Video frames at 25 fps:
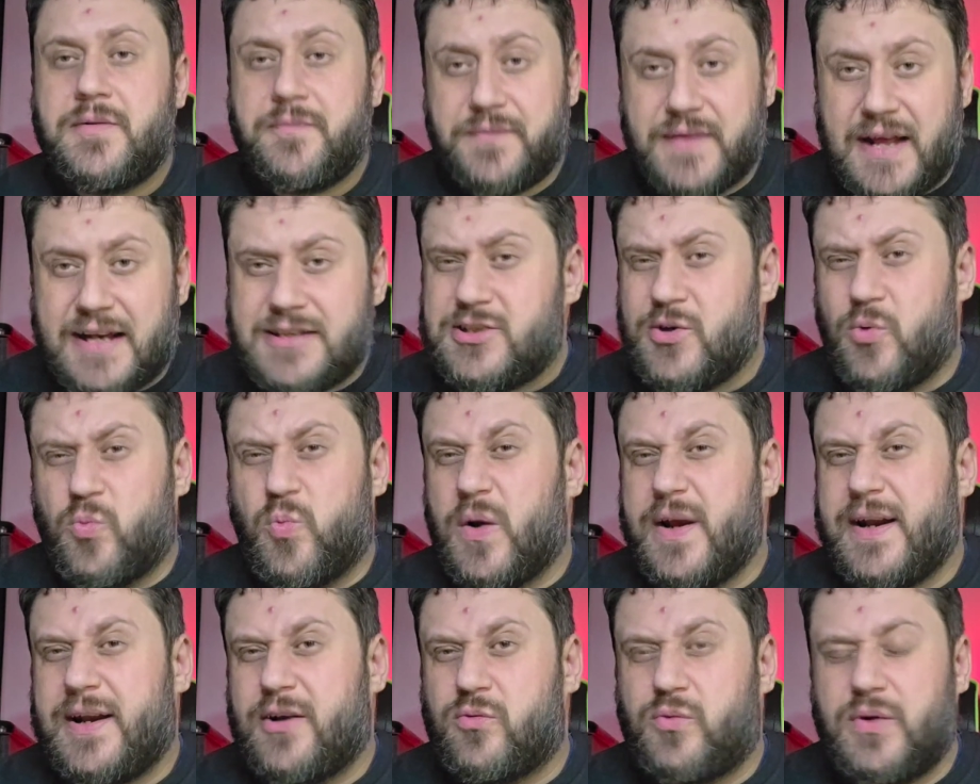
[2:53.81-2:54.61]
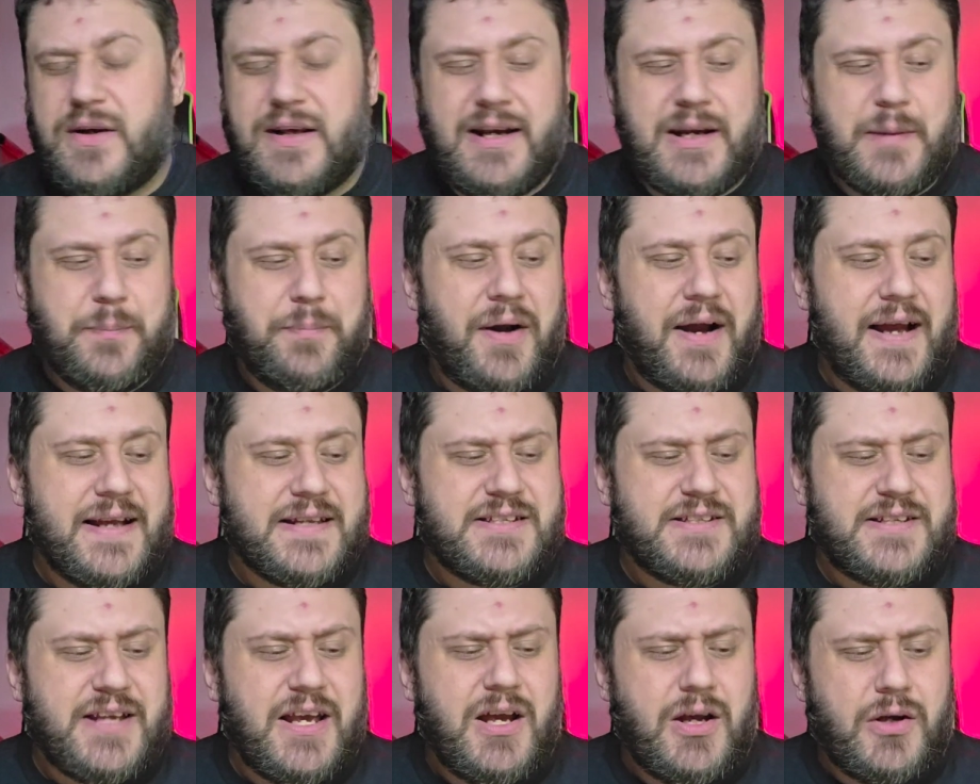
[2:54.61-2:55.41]
That's a winner really by
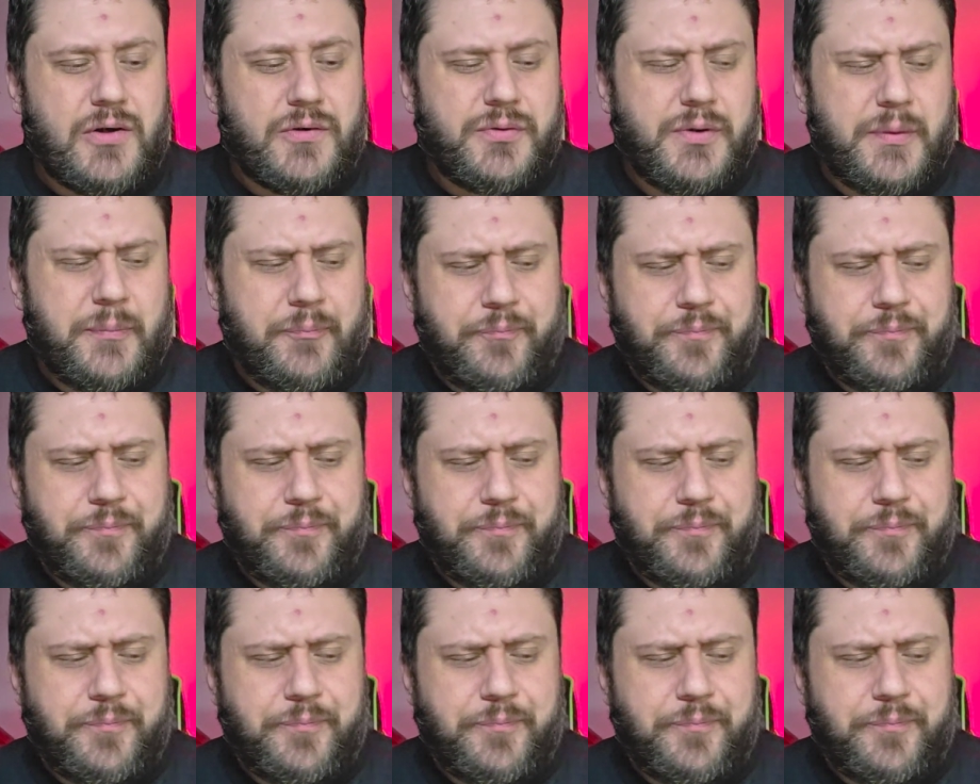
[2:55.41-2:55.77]
itself.